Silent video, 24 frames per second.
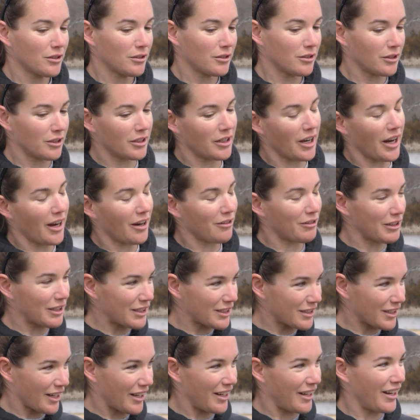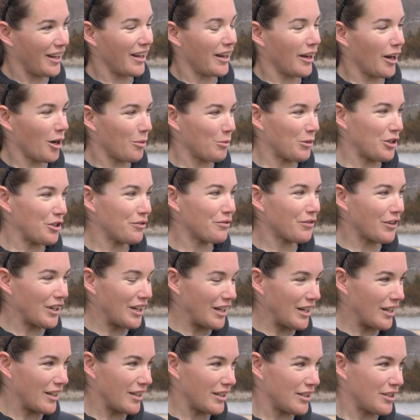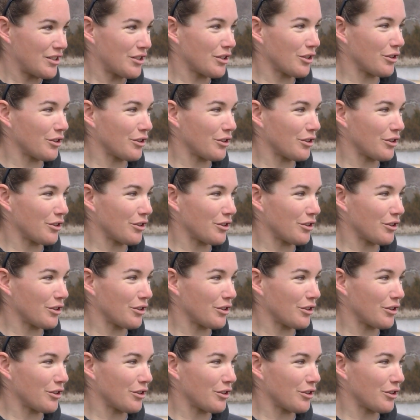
learn how exciting and how much fun it is